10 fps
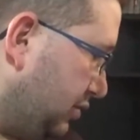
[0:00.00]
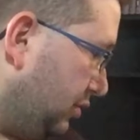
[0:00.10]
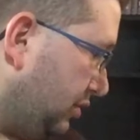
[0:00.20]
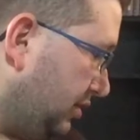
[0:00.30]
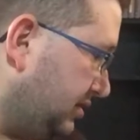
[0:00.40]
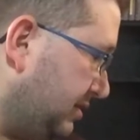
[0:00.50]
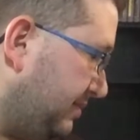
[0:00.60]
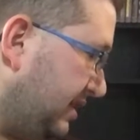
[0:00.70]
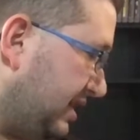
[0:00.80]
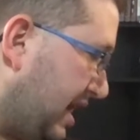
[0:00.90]
cool,
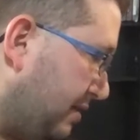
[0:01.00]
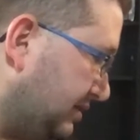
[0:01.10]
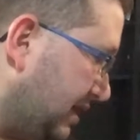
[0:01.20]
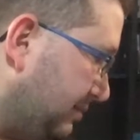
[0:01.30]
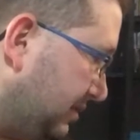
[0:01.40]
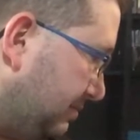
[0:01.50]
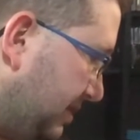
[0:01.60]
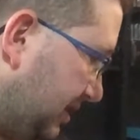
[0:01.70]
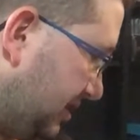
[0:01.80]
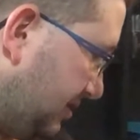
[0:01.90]
something that I was able to
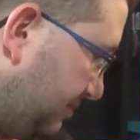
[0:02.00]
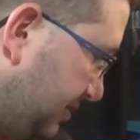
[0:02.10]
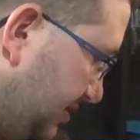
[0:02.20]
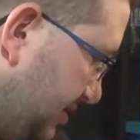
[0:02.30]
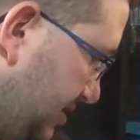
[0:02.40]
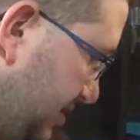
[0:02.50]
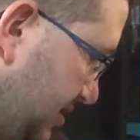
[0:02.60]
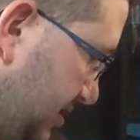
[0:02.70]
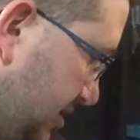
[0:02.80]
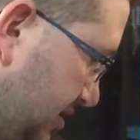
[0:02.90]
pick up
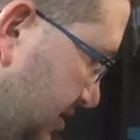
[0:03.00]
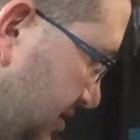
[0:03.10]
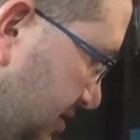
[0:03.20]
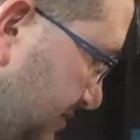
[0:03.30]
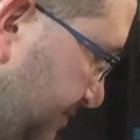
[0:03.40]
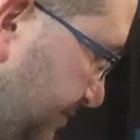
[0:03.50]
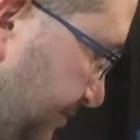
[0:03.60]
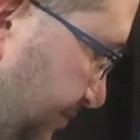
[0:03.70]
um,